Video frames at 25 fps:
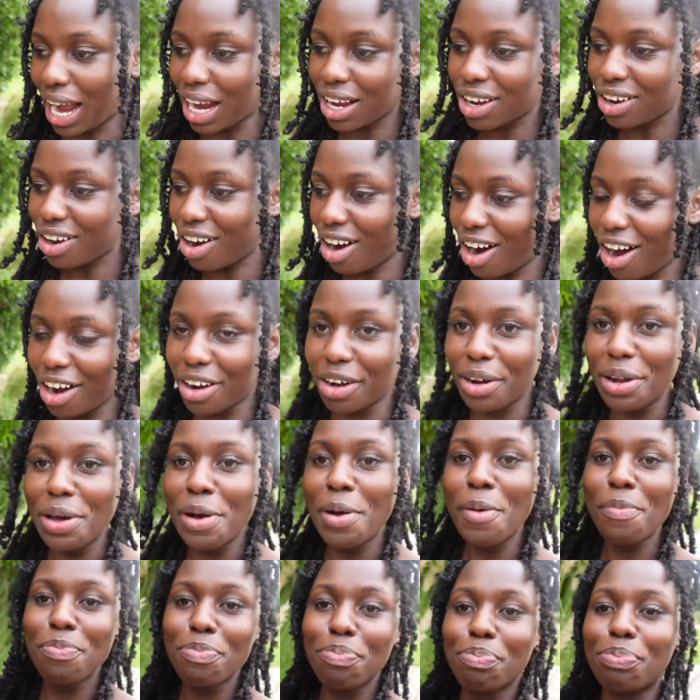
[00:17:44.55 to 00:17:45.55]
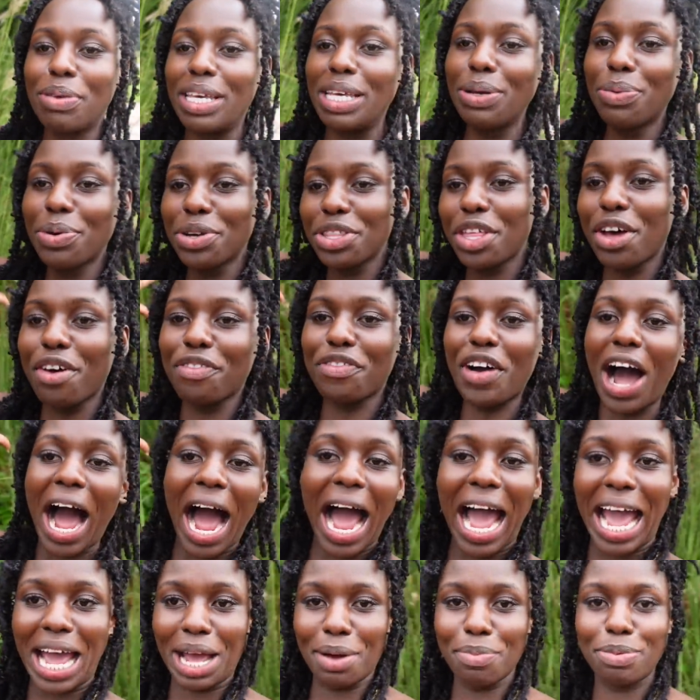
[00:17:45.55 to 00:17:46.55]
I can't be with a
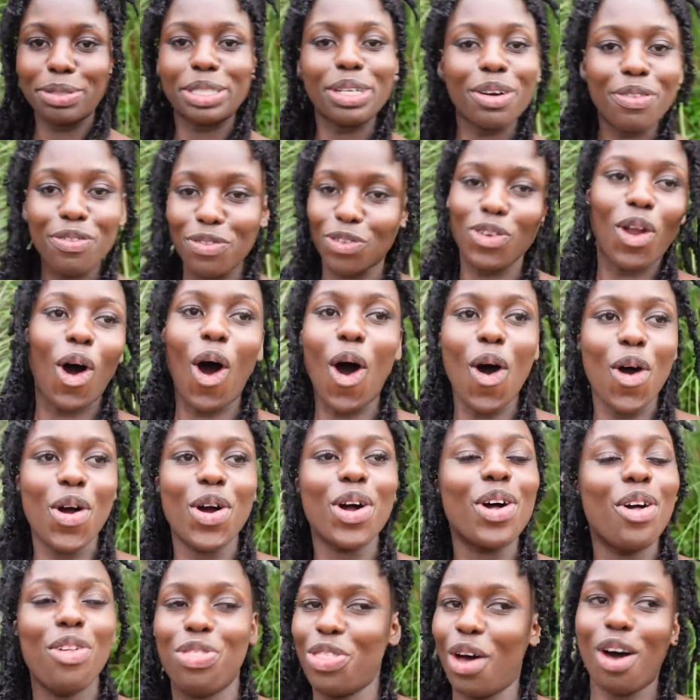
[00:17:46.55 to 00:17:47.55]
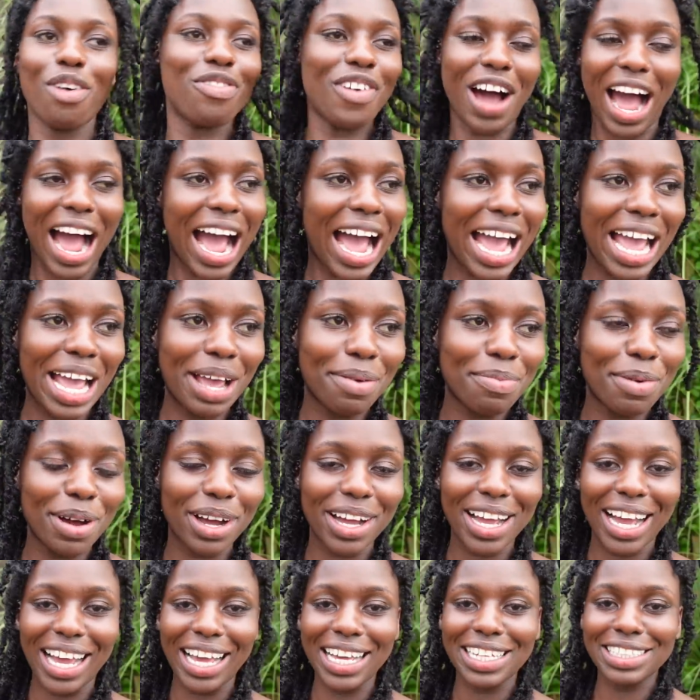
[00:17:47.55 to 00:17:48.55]
vibe to vlog the
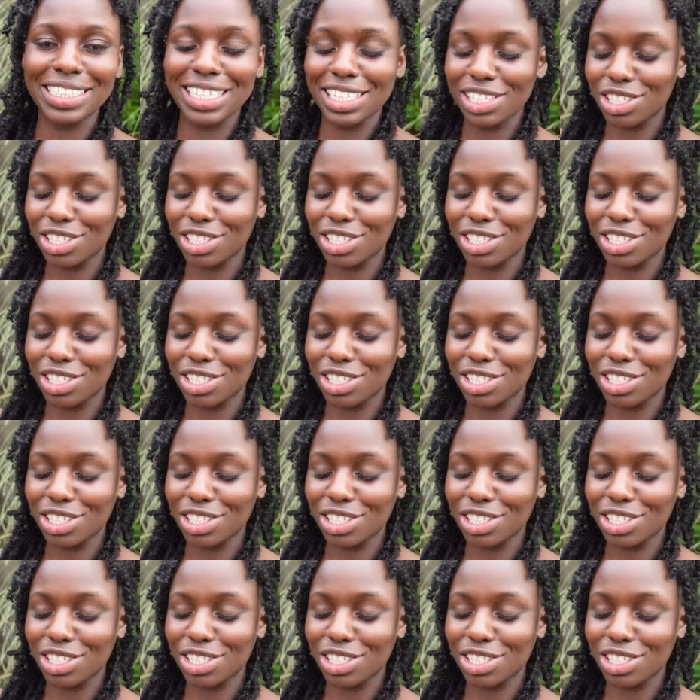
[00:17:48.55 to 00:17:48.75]
vibe, guys.